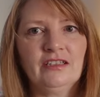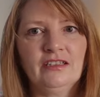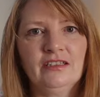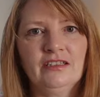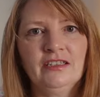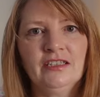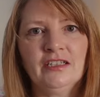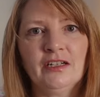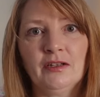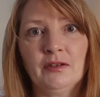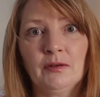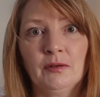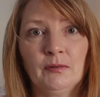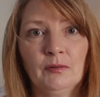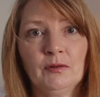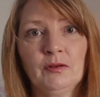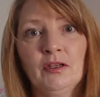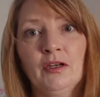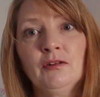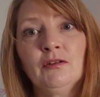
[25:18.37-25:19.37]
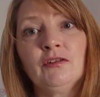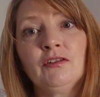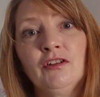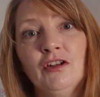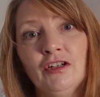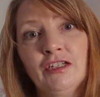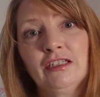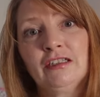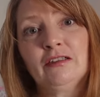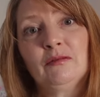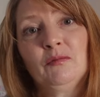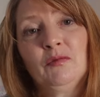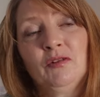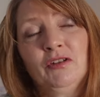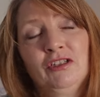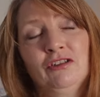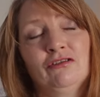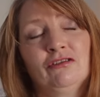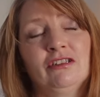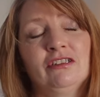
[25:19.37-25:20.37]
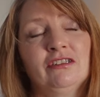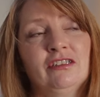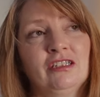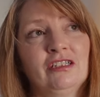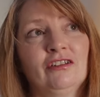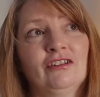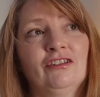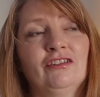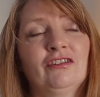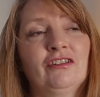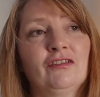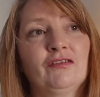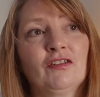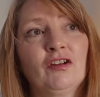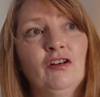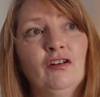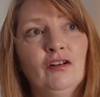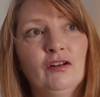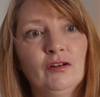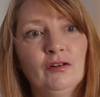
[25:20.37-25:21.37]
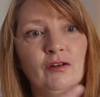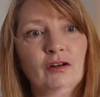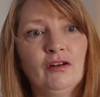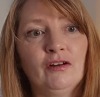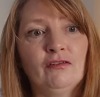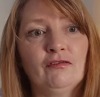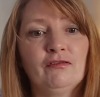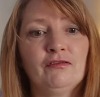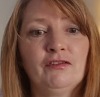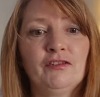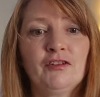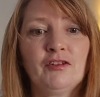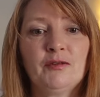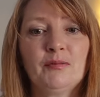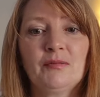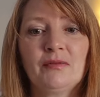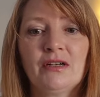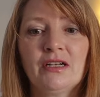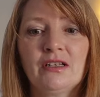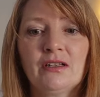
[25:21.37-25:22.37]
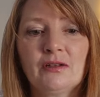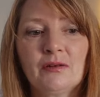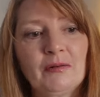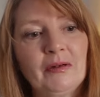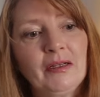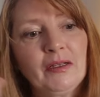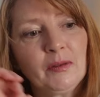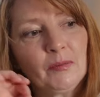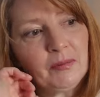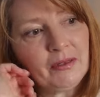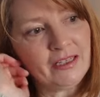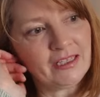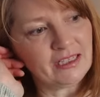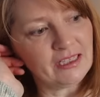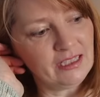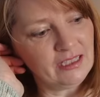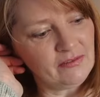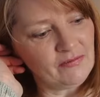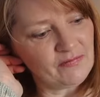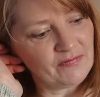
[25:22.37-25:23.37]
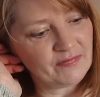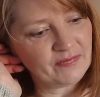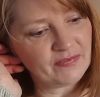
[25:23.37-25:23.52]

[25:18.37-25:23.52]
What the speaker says: you know, those nice, more interesting yarns that I've got are spread throughout the blanket.